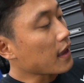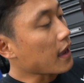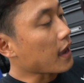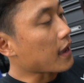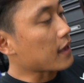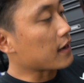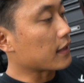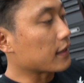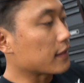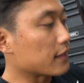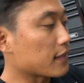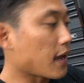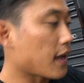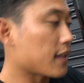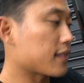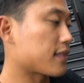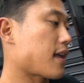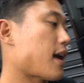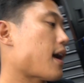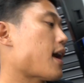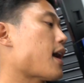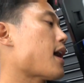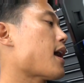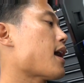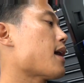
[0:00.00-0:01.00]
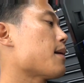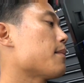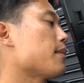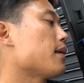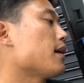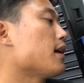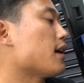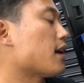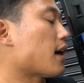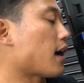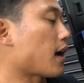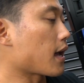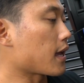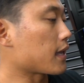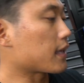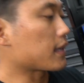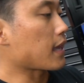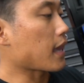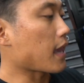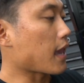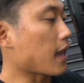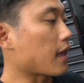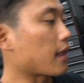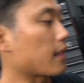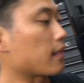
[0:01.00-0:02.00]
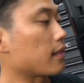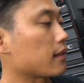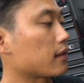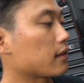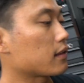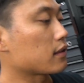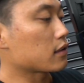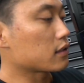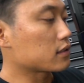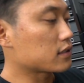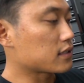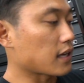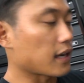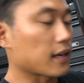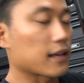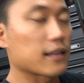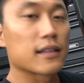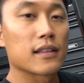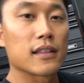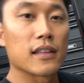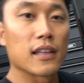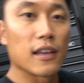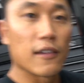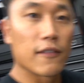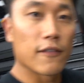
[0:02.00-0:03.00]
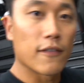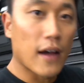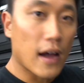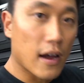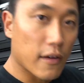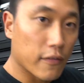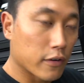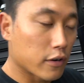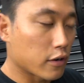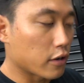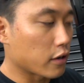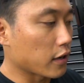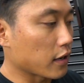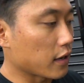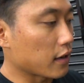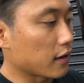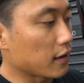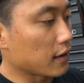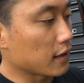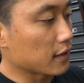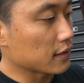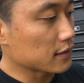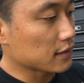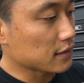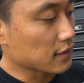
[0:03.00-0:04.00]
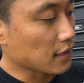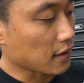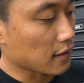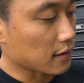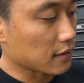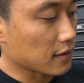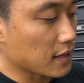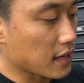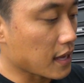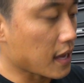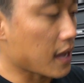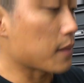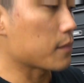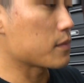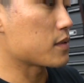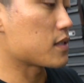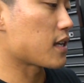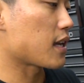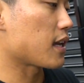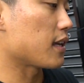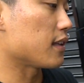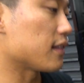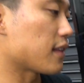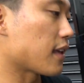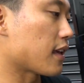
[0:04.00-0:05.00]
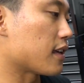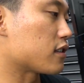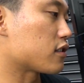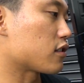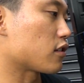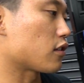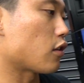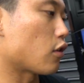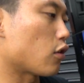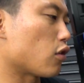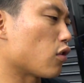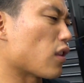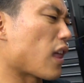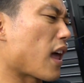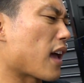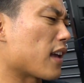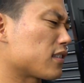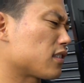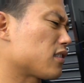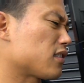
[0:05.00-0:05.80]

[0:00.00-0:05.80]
and in that time, I can check the valve clearance and cam chain tension and all that